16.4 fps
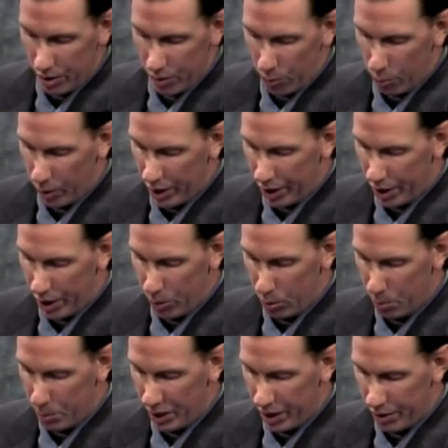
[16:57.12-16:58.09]
Rick, you
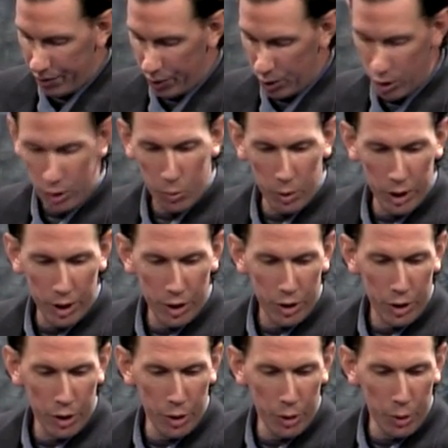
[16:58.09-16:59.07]
will be the first one
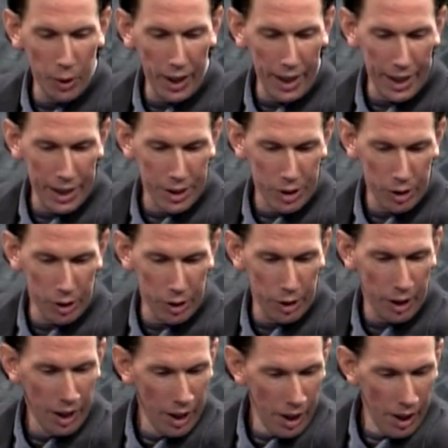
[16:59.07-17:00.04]
to
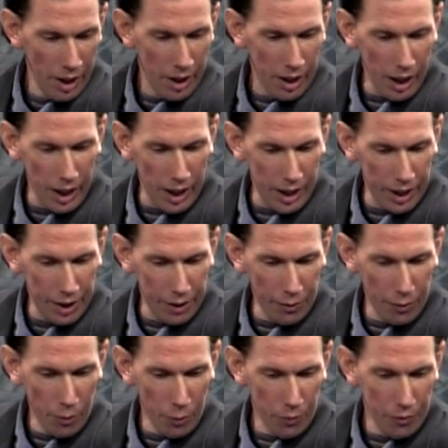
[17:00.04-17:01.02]
answer.
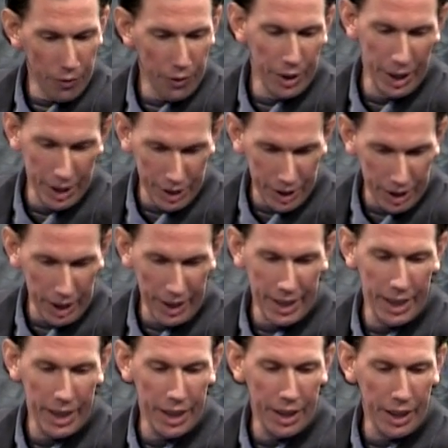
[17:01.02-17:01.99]
This,
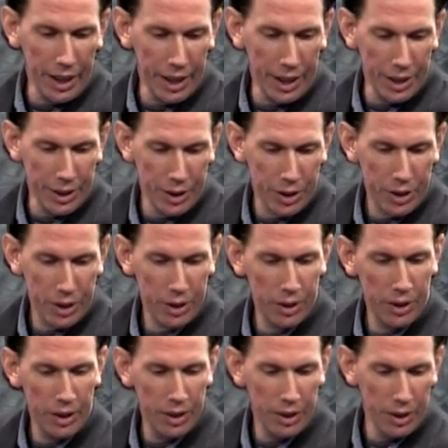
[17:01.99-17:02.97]
again, it's
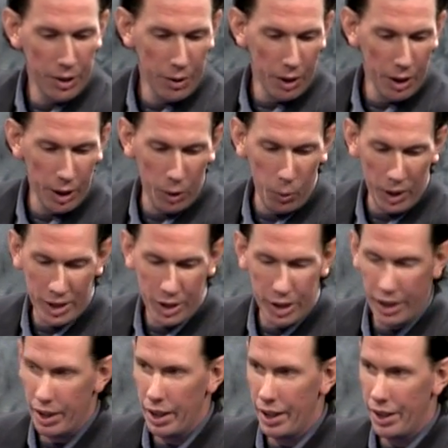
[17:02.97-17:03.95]
a
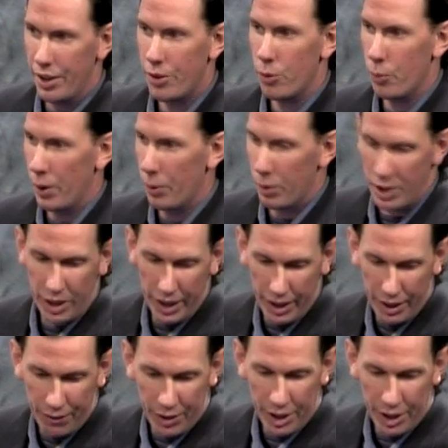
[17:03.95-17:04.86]
question that we received